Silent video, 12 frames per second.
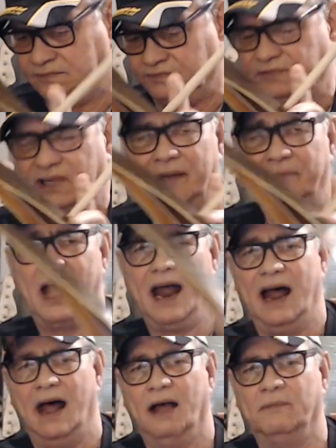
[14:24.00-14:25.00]
I'm
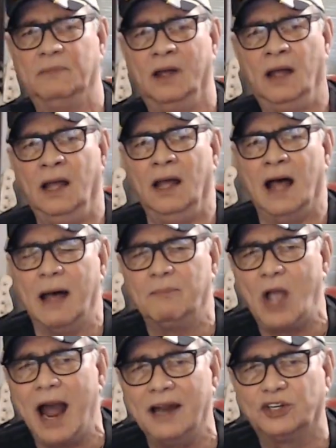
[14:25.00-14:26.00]
kind
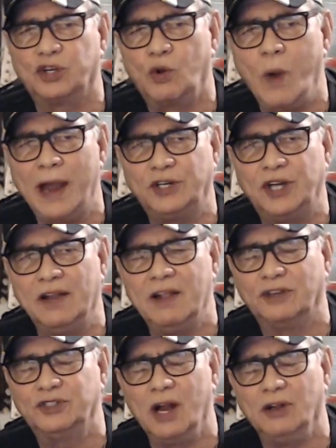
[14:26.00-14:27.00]
of squished in
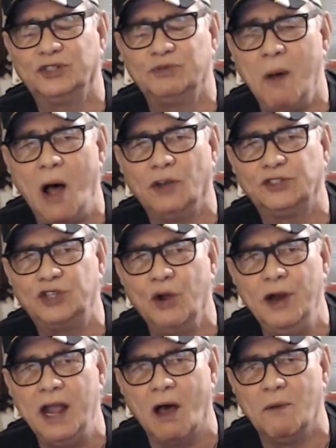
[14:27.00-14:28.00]
this little small
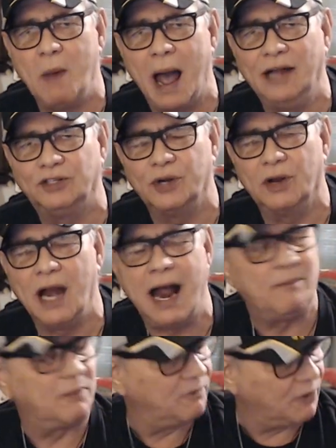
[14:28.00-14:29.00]
studio of mine, so you're going to have
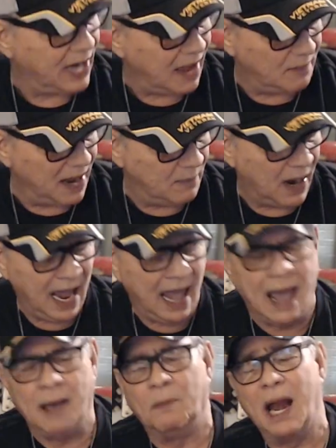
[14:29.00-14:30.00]
to forgive me.
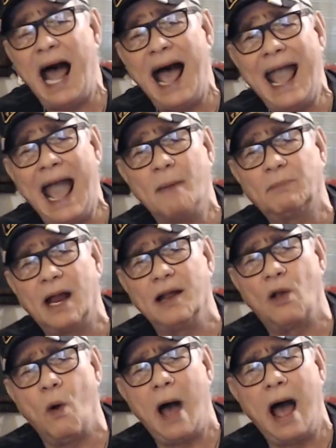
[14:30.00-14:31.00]
But I am going to
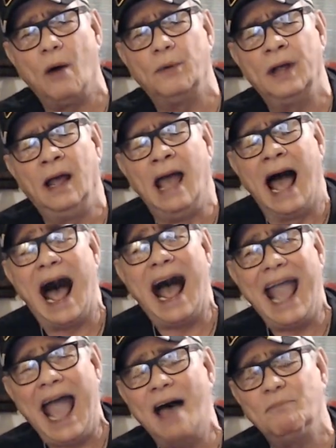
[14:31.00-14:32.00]
go out. I
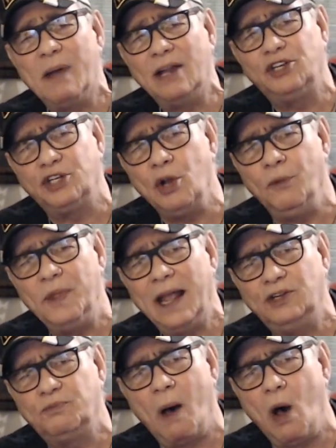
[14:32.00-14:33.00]
have been shooting these
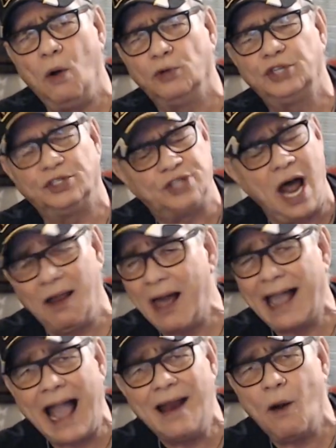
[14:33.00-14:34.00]
bows. It's not like
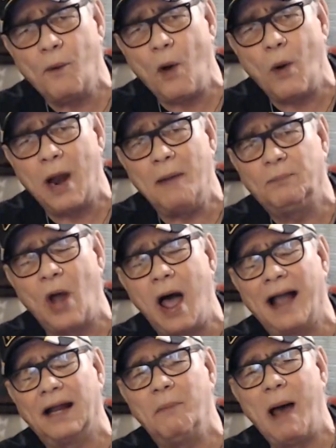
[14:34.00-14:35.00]
I don't know what I'm
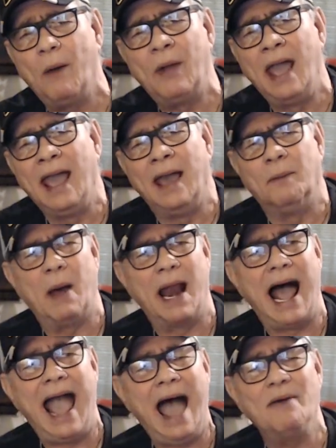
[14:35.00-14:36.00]
talking about. But I
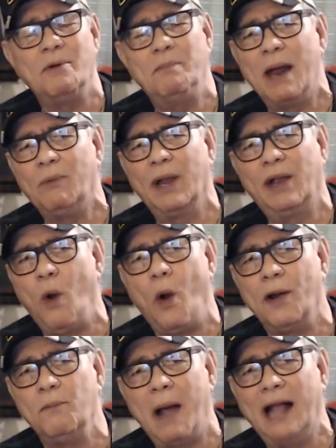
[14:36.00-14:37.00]
haven't been
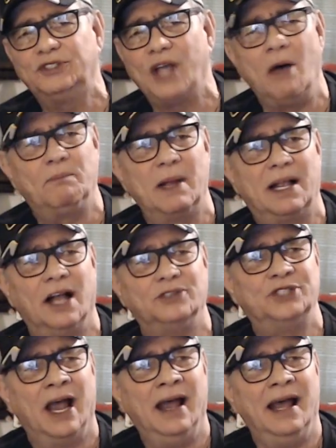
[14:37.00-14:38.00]
recording myself because
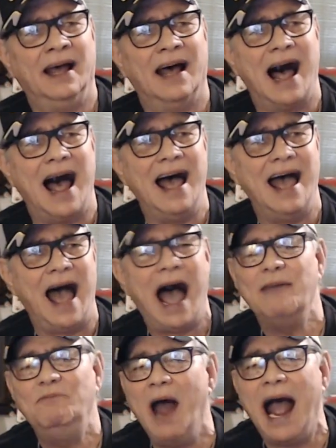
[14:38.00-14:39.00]

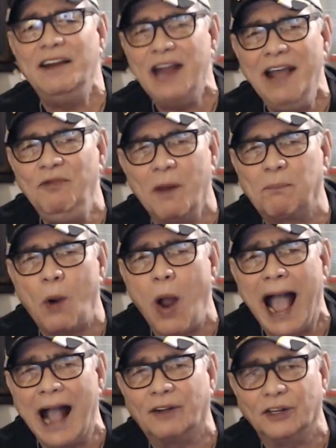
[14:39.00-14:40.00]
I need the
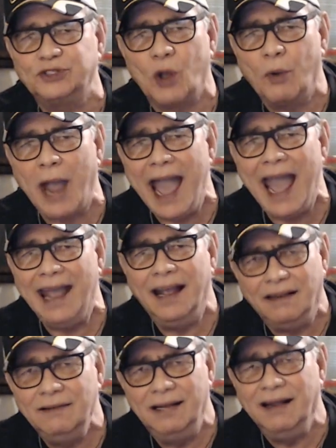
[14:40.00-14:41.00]
practice,
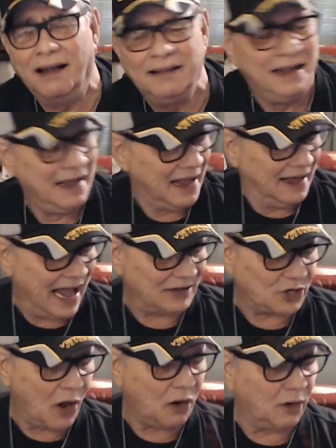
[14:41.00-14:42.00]
okay? That's
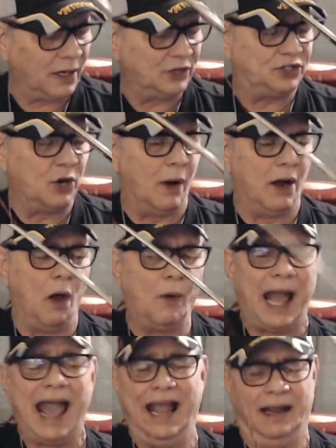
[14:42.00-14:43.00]
all there is to it.
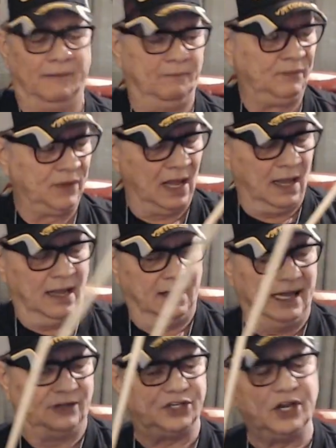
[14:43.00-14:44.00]
Okay,
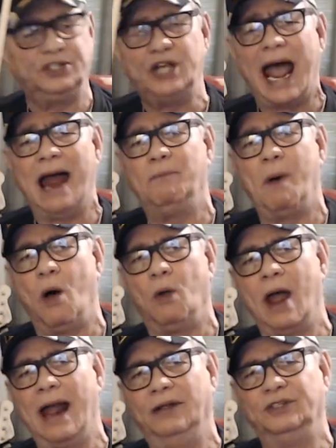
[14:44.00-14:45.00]
this is a jet bow,
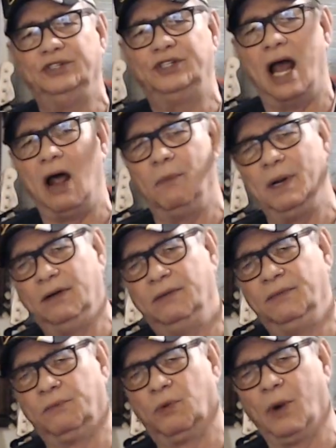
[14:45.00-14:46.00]
ladies and gentlemen.
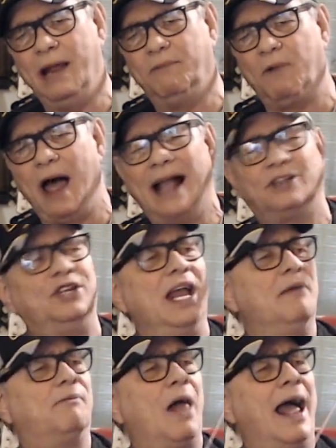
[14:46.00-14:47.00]
Reflex,
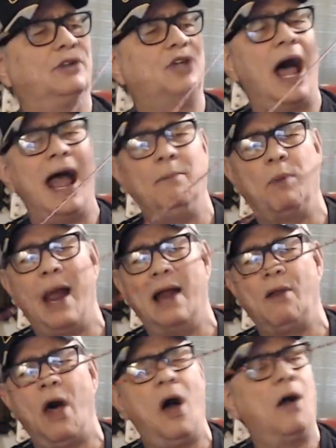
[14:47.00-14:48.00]
deflex, hybrid,
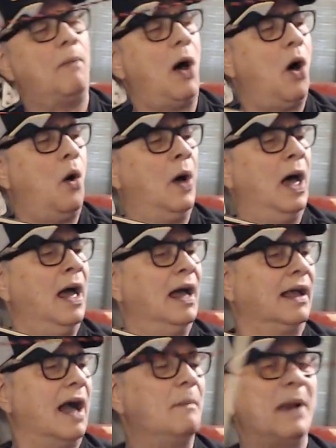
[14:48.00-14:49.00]
longbow,
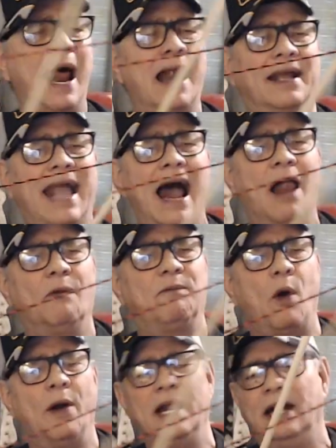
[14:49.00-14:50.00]
coming out of
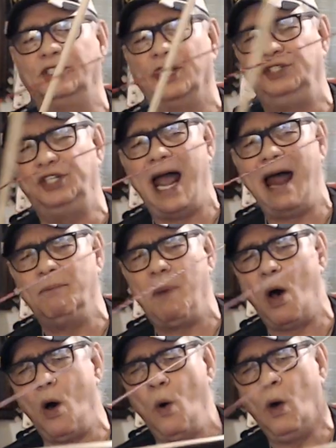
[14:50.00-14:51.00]
California. It's a jet bow.